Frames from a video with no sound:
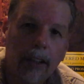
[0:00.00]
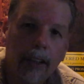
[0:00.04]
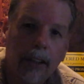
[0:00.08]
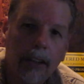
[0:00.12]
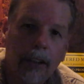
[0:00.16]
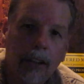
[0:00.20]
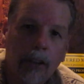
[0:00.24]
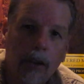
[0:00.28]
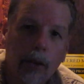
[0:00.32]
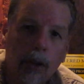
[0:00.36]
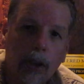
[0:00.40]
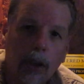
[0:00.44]

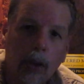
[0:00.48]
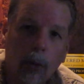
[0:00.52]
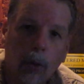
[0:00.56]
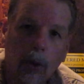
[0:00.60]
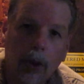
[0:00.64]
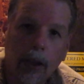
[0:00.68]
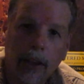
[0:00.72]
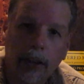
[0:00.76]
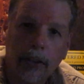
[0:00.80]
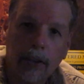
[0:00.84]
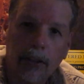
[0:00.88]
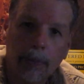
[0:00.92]
You can
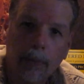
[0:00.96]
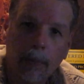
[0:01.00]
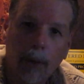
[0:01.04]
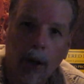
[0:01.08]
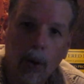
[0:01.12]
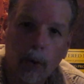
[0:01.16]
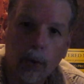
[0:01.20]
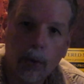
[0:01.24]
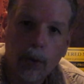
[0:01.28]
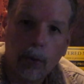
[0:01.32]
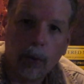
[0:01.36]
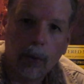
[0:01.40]
look at some
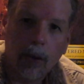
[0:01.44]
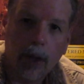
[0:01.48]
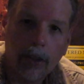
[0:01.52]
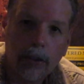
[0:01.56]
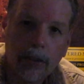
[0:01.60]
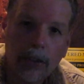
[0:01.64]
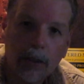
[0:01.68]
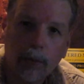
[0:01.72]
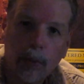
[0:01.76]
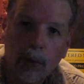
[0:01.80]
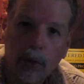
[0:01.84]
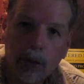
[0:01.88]
host rock,
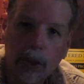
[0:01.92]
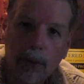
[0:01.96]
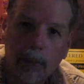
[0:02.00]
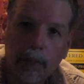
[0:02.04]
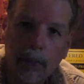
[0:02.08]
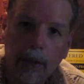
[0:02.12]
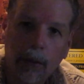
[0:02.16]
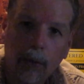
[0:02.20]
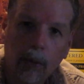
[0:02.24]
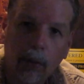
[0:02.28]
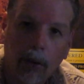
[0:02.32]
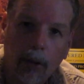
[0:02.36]
some
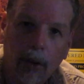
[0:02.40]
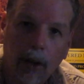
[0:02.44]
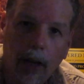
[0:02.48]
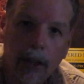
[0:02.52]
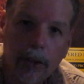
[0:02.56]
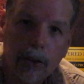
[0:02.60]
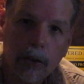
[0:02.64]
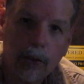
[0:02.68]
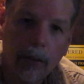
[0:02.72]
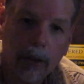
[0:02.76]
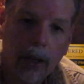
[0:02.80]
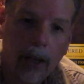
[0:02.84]

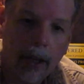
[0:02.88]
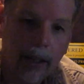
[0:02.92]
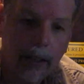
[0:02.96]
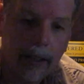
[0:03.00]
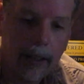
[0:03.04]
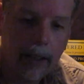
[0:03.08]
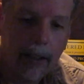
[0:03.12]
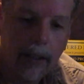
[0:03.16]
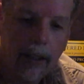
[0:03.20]
mineralized rock.